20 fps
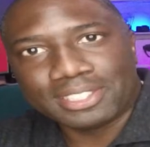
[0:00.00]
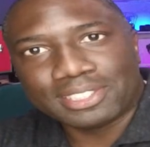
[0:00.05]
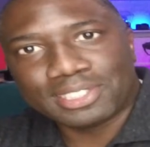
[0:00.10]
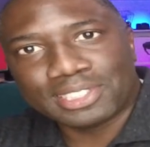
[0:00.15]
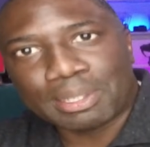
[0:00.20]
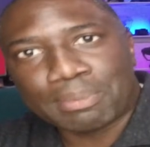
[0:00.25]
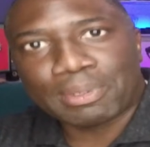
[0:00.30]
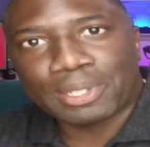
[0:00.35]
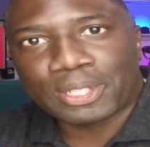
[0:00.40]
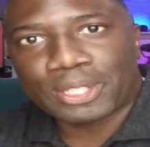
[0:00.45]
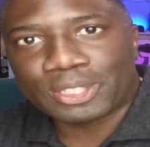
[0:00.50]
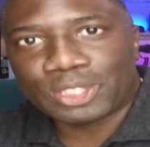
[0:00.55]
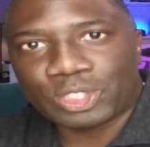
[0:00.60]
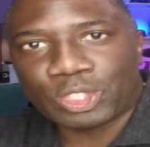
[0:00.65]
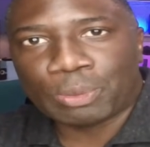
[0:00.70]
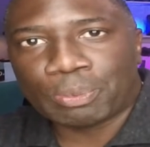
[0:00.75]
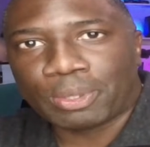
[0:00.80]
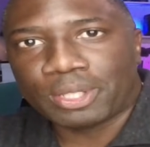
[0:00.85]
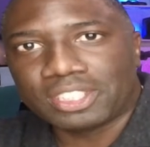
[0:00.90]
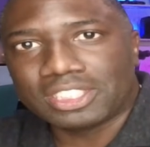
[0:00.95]
similar.
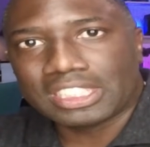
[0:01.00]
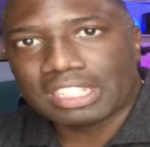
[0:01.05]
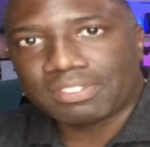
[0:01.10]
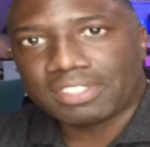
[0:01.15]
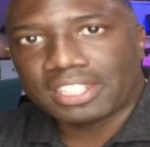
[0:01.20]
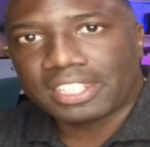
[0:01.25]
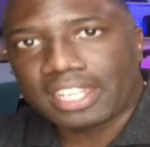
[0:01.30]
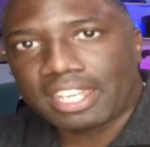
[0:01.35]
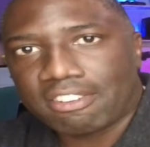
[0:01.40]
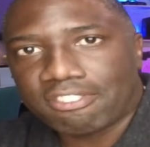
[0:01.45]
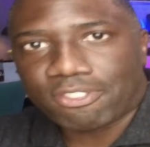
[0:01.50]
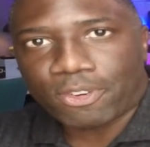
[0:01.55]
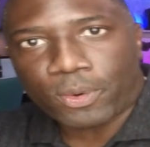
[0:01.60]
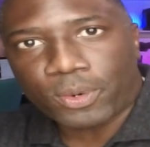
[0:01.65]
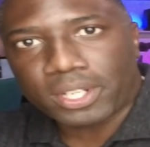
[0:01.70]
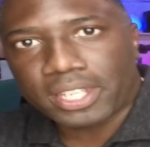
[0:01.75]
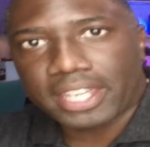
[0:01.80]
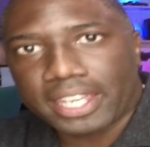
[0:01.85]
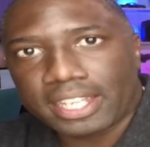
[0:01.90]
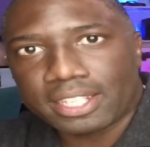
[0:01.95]
2.7K,
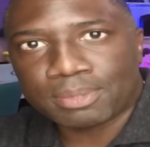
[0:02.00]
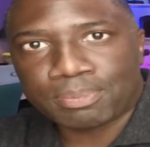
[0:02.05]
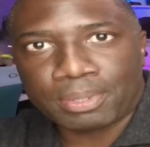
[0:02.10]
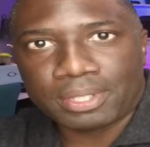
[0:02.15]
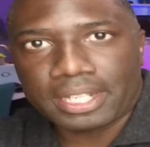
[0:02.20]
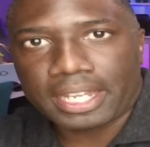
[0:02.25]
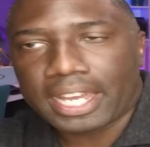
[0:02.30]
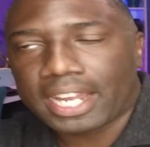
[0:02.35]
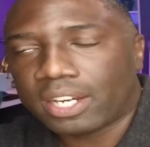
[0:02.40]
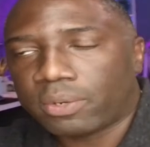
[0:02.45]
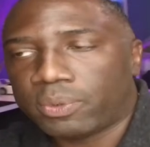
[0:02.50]
4K is pretty high